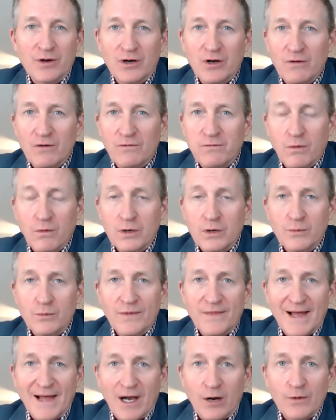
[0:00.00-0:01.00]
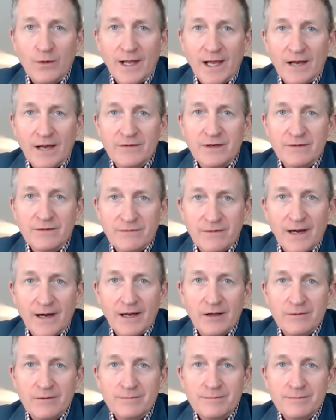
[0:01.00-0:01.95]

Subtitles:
go forward without having to file?